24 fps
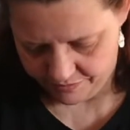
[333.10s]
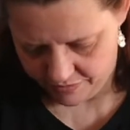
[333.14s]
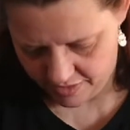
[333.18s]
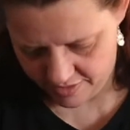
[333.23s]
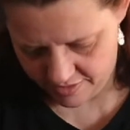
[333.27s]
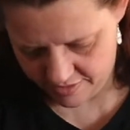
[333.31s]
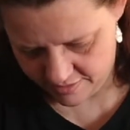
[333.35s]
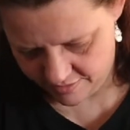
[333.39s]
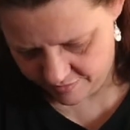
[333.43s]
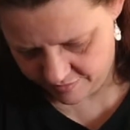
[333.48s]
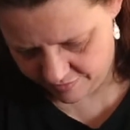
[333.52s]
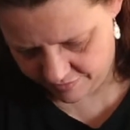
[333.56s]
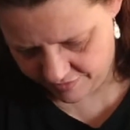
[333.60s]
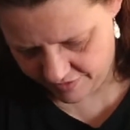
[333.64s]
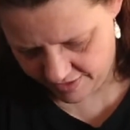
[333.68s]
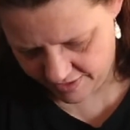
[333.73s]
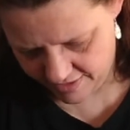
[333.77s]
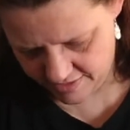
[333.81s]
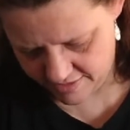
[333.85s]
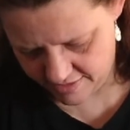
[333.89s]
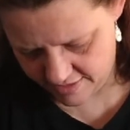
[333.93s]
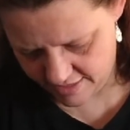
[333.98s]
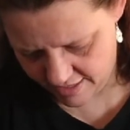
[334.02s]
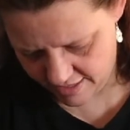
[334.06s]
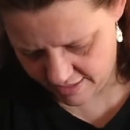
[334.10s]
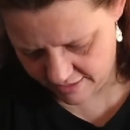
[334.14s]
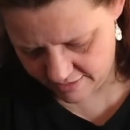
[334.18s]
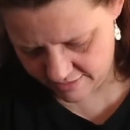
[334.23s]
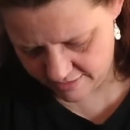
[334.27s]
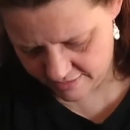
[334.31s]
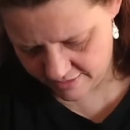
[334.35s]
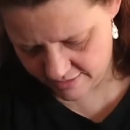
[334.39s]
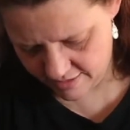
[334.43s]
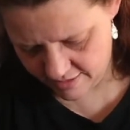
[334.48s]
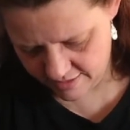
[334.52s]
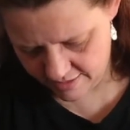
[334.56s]
and some
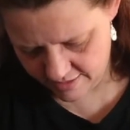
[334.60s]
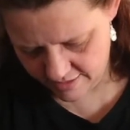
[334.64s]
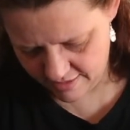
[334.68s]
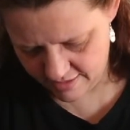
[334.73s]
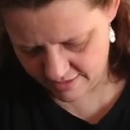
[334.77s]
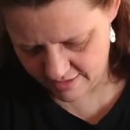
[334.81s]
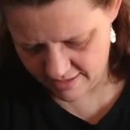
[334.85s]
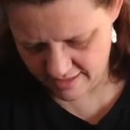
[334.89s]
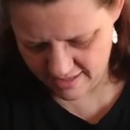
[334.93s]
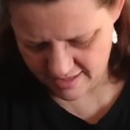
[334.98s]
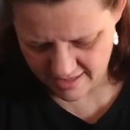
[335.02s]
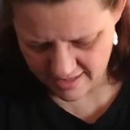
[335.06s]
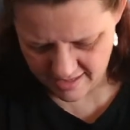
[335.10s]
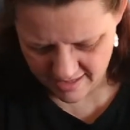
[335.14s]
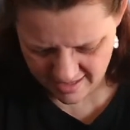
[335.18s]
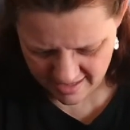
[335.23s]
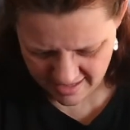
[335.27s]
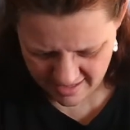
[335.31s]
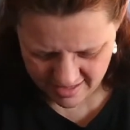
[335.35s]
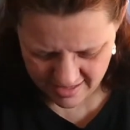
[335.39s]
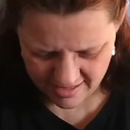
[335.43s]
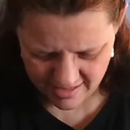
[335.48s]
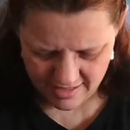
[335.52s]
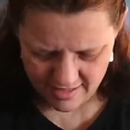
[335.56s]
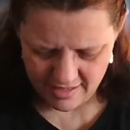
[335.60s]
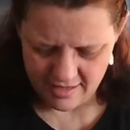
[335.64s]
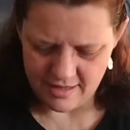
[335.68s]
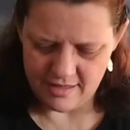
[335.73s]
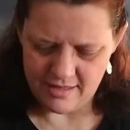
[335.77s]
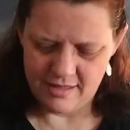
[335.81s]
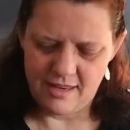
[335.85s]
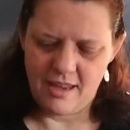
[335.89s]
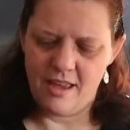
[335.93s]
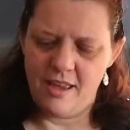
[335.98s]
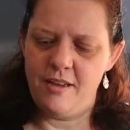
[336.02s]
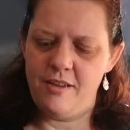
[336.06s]
fixings.
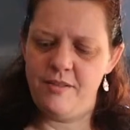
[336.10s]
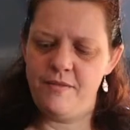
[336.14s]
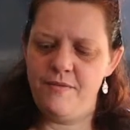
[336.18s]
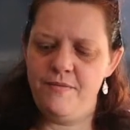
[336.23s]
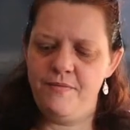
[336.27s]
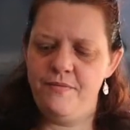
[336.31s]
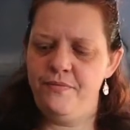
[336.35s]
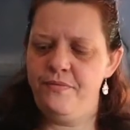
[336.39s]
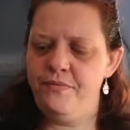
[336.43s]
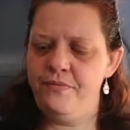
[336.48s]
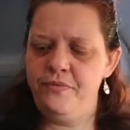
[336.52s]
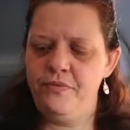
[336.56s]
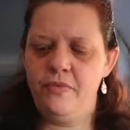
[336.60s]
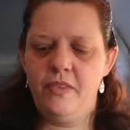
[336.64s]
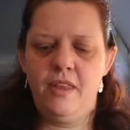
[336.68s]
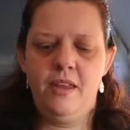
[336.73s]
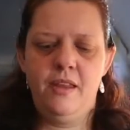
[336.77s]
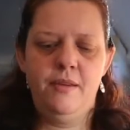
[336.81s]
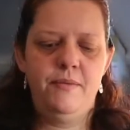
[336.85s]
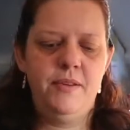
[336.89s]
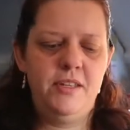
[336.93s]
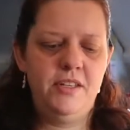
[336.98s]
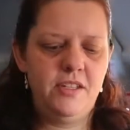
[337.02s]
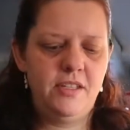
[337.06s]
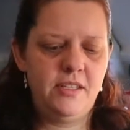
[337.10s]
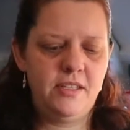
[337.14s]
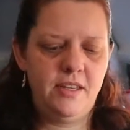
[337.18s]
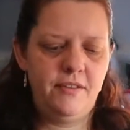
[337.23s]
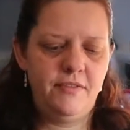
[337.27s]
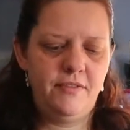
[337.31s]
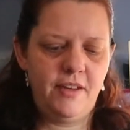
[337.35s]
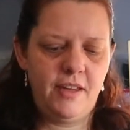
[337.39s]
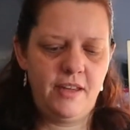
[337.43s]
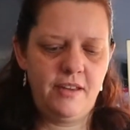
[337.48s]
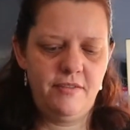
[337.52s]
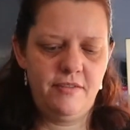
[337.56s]
So let me just see
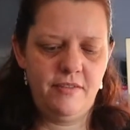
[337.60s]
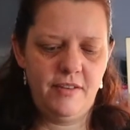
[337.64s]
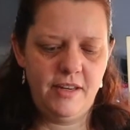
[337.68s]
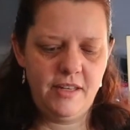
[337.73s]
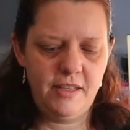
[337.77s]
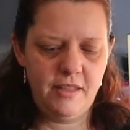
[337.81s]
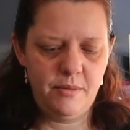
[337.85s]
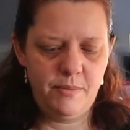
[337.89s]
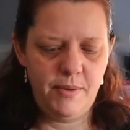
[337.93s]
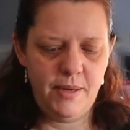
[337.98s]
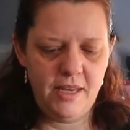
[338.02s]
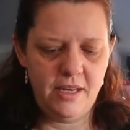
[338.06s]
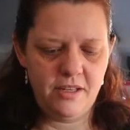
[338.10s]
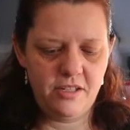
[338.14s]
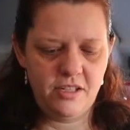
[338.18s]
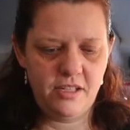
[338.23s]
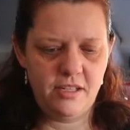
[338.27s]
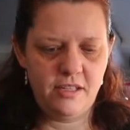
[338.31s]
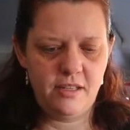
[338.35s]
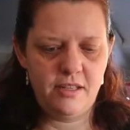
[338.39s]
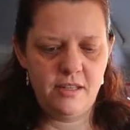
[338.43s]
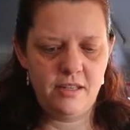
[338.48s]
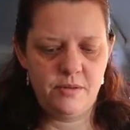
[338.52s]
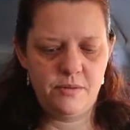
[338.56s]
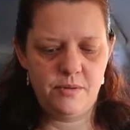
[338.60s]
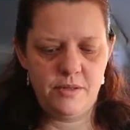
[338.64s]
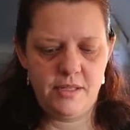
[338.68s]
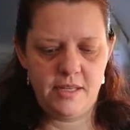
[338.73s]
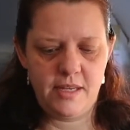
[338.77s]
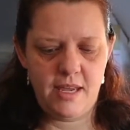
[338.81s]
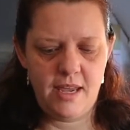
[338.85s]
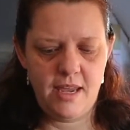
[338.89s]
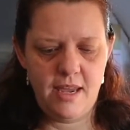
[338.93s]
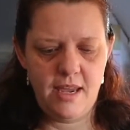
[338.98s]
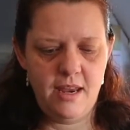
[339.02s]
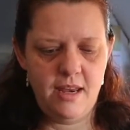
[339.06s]
if I can find the picture. So this
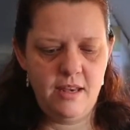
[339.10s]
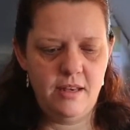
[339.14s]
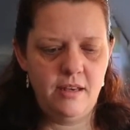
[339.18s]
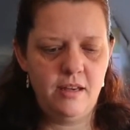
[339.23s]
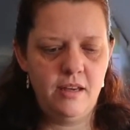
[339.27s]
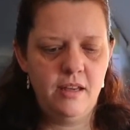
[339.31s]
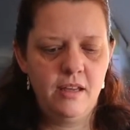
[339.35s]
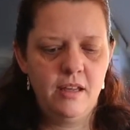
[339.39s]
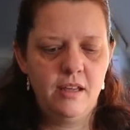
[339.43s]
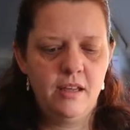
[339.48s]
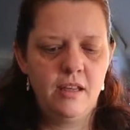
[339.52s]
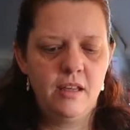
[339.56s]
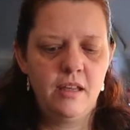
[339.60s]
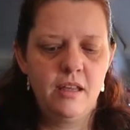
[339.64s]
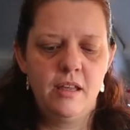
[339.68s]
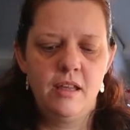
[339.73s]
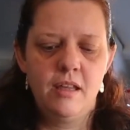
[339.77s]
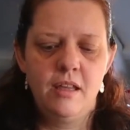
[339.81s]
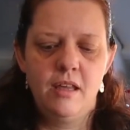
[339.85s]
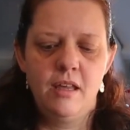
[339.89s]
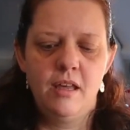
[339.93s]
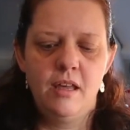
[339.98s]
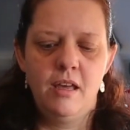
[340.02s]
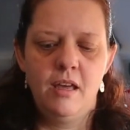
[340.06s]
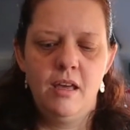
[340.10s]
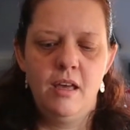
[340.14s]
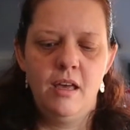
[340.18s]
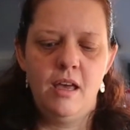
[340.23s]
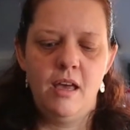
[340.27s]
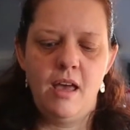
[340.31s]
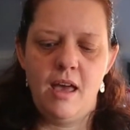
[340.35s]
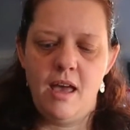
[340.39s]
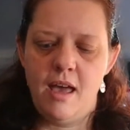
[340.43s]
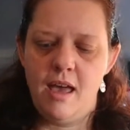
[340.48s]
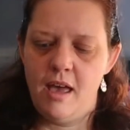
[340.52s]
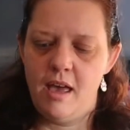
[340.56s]
was in
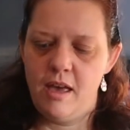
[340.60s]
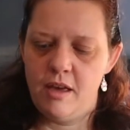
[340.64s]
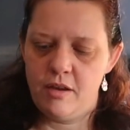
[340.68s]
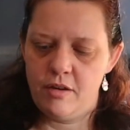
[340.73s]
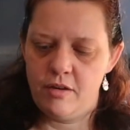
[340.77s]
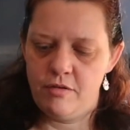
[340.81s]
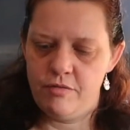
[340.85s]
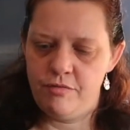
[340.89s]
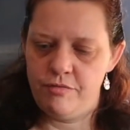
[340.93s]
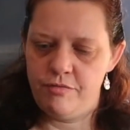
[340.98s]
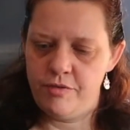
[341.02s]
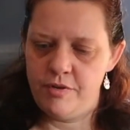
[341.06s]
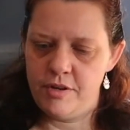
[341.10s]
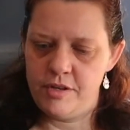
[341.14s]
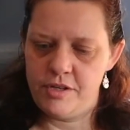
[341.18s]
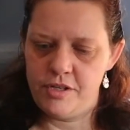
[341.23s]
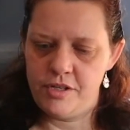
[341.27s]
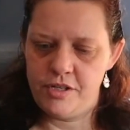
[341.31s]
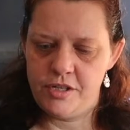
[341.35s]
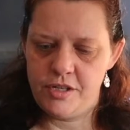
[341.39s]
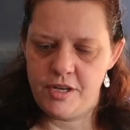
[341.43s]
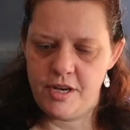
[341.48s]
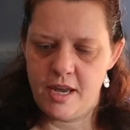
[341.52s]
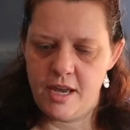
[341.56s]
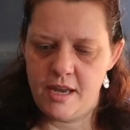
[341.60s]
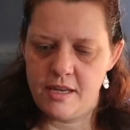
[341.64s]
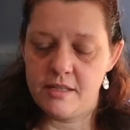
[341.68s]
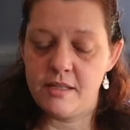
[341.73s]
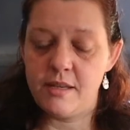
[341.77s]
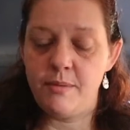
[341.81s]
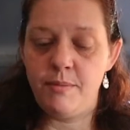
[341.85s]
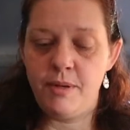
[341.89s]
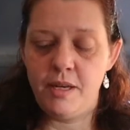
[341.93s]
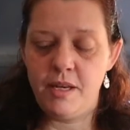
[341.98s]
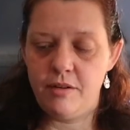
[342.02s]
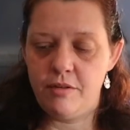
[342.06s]
Crochet,
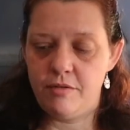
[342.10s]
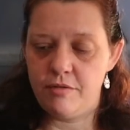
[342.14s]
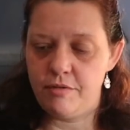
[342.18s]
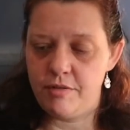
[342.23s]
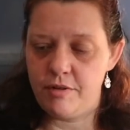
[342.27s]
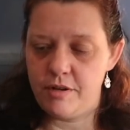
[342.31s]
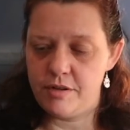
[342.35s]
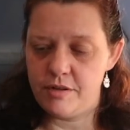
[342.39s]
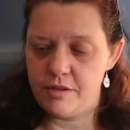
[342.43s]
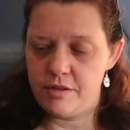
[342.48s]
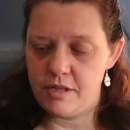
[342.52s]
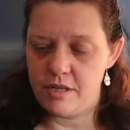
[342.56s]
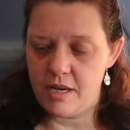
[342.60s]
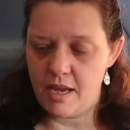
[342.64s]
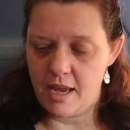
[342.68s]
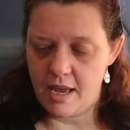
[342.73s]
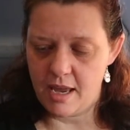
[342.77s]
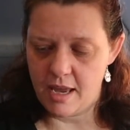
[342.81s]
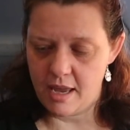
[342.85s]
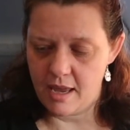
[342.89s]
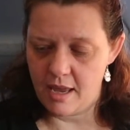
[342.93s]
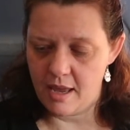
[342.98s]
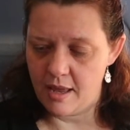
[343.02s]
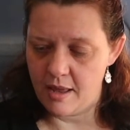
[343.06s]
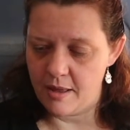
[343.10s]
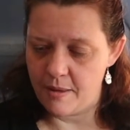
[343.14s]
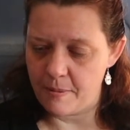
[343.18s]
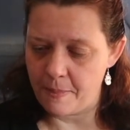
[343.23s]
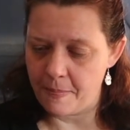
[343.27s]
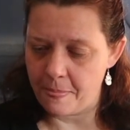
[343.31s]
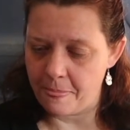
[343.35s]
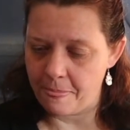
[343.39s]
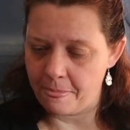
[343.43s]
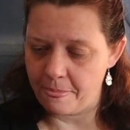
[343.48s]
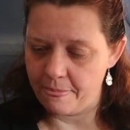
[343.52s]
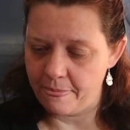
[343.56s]
Simply Crochet
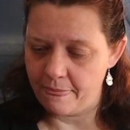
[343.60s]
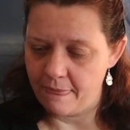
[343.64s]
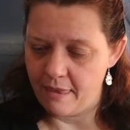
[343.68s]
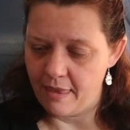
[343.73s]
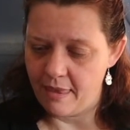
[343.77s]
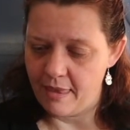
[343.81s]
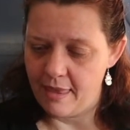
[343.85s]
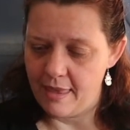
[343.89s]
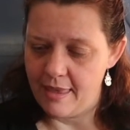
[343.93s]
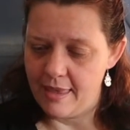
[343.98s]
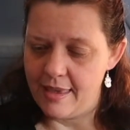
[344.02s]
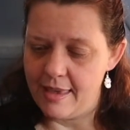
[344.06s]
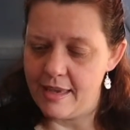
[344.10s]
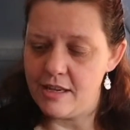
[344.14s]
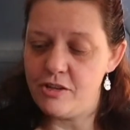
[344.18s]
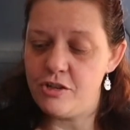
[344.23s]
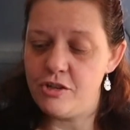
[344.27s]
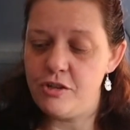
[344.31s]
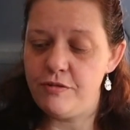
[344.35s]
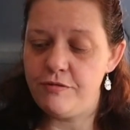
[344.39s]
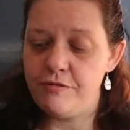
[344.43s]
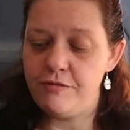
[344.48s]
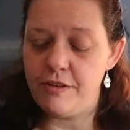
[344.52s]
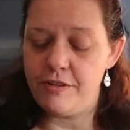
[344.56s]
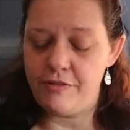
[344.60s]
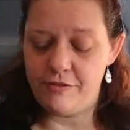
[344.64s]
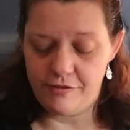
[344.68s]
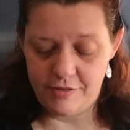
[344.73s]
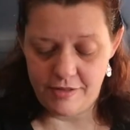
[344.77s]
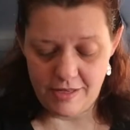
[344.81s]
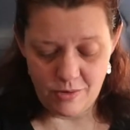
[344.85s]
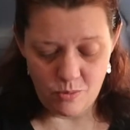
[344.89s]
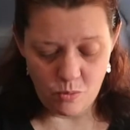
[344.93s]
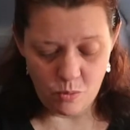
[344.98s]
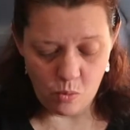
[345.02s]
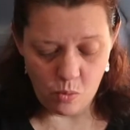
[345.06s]
issue
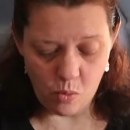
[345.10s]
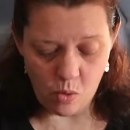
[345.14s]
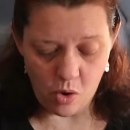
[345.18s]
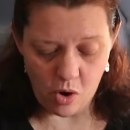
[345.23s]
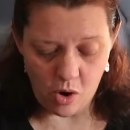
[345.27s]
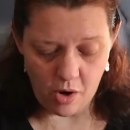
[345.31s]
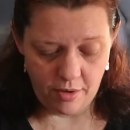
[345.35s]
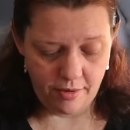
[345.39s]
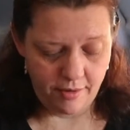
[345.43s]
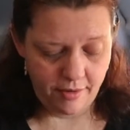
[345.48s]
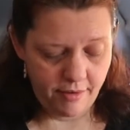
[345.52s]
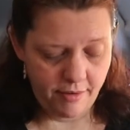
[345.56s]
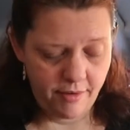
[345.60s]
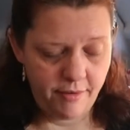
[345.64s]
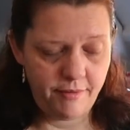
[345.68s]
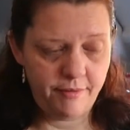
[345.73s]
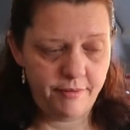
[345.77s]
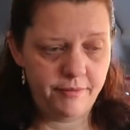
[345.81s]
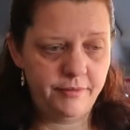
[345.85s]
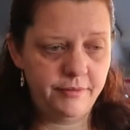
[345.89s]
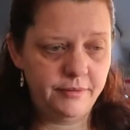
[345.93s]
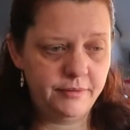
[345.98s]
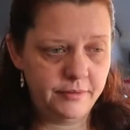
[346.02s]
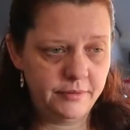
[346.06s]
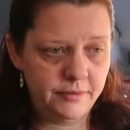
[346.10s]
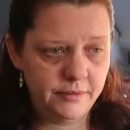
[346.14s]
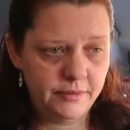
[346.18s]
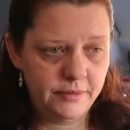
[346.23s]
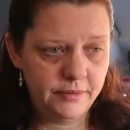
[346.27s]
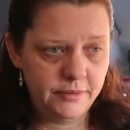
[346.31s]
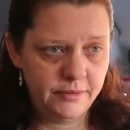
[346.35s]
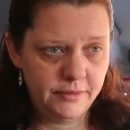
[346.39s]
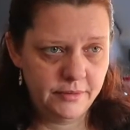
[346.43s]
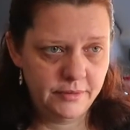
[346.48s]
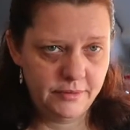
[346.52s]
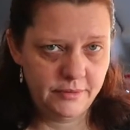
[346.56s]
51. I
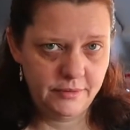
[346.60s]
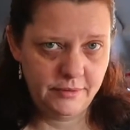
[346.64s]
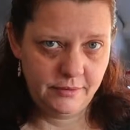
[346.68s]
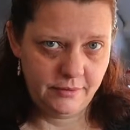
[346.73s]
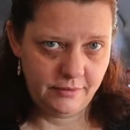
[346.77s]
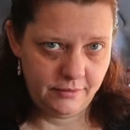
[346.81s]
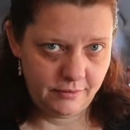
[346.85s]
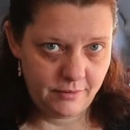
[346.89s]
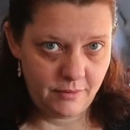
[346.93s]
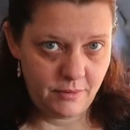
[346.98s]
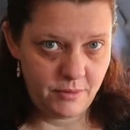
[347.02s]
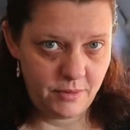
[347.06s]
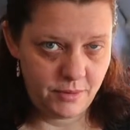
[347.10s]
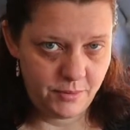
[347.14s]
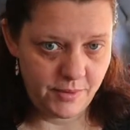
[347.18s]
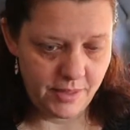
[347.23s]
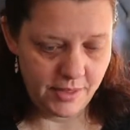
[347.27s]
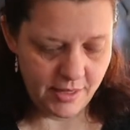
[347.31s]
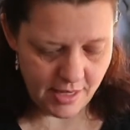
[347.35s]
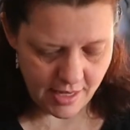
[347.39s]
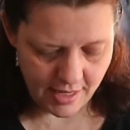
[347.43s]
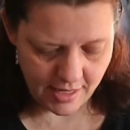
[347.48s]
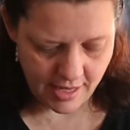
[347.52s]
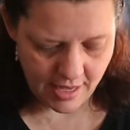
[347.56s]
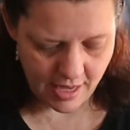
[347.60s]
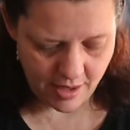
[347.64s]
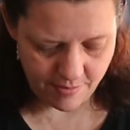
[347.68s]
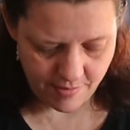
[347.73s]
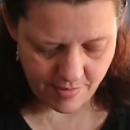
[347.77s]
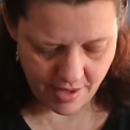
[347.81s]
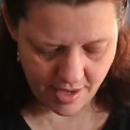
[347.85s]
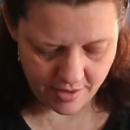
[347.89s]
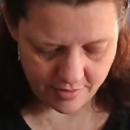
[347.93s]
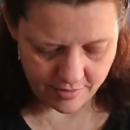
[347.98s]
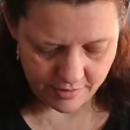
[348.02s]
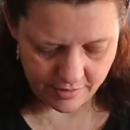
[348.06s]
wonder when that
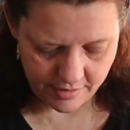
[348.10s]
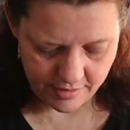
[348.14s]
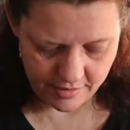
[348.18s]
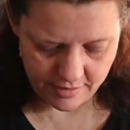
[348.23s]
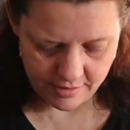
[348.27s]
came out.